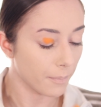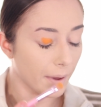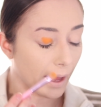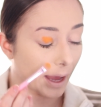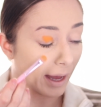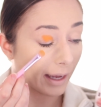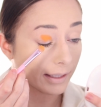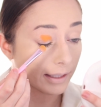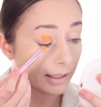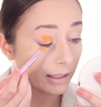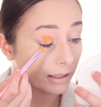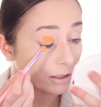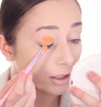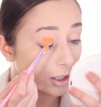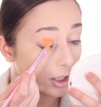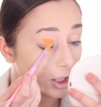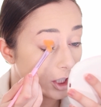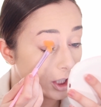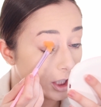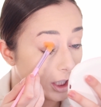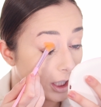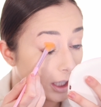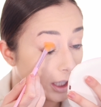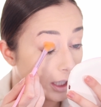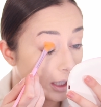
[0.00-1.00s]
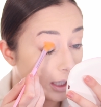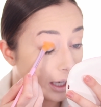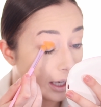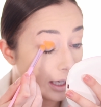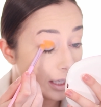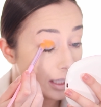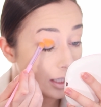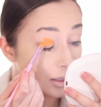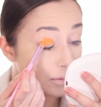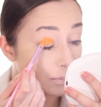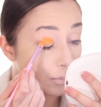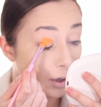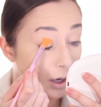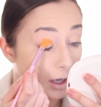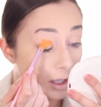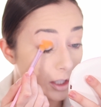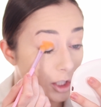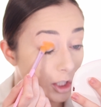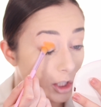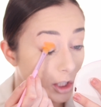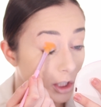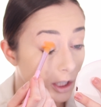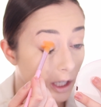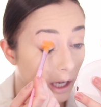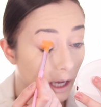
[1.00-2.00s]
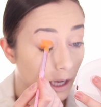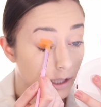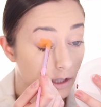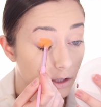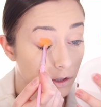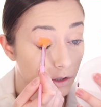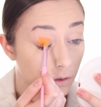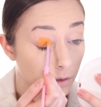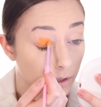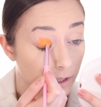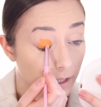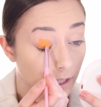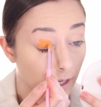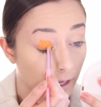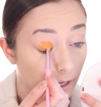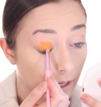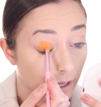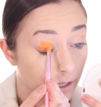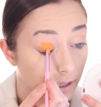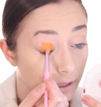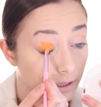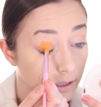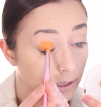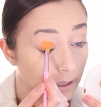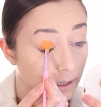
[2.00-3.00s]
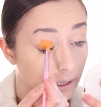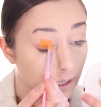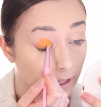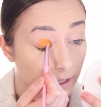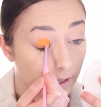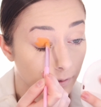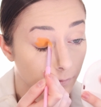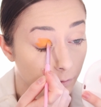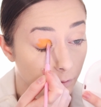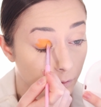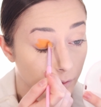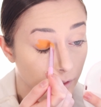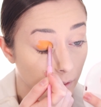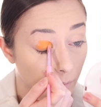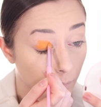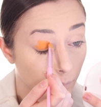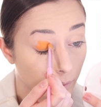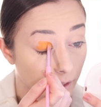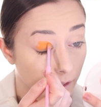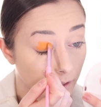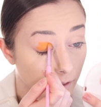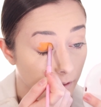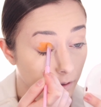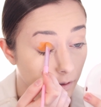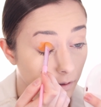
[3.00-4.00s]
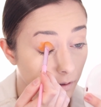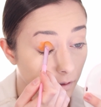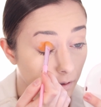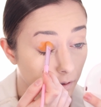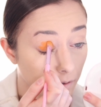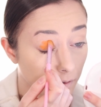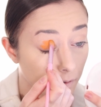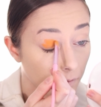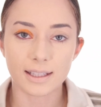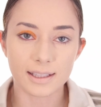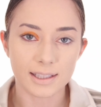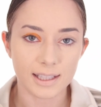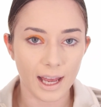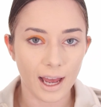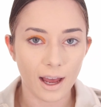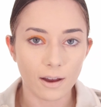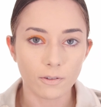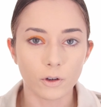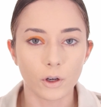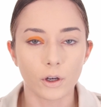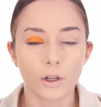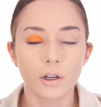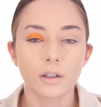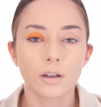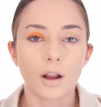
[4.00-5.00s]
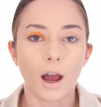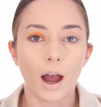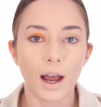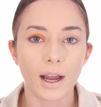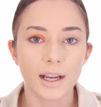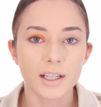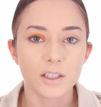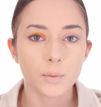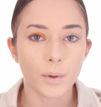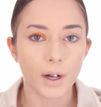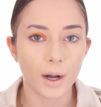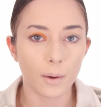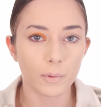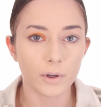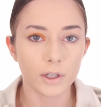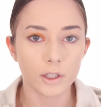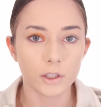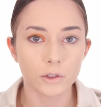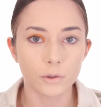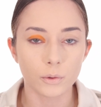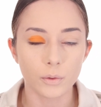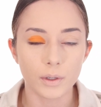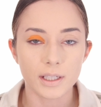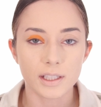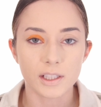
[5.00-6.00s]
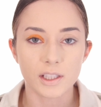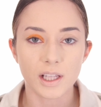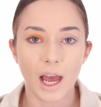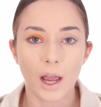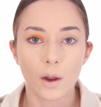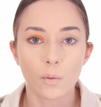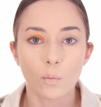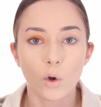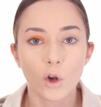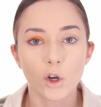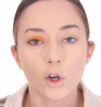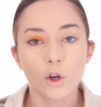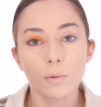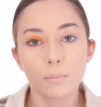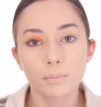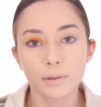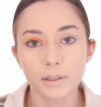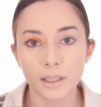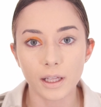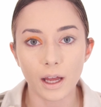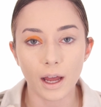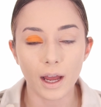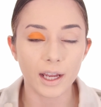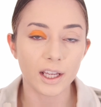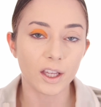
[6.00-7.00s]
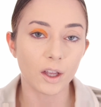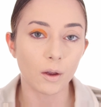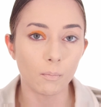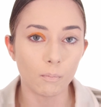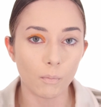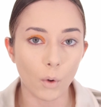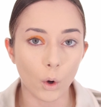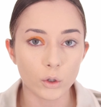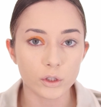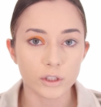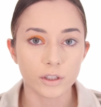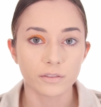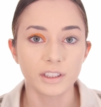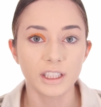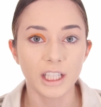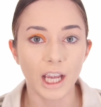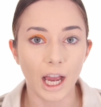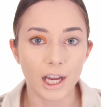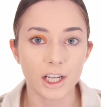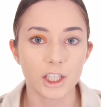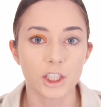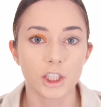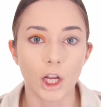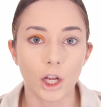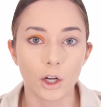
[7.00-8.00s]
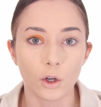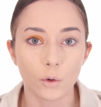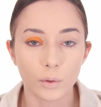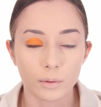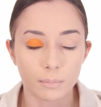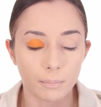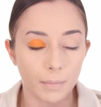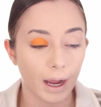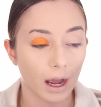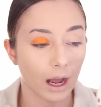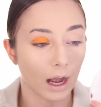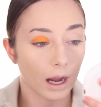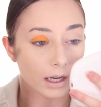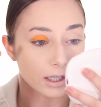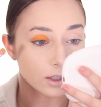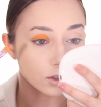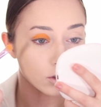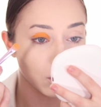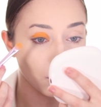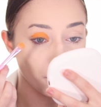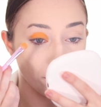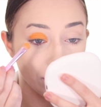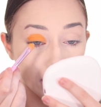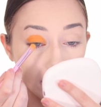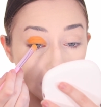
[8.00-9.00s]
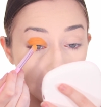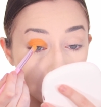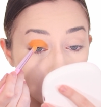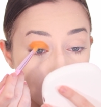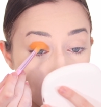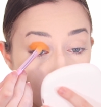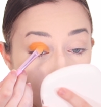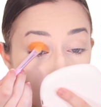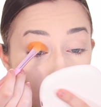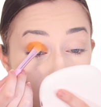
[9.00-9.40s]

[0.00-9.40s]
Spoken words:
packing the shade as much as you can everywhere. Since I have hooded eyes, what I want to do is I want to apply most of the eyeshadow with my eyes open,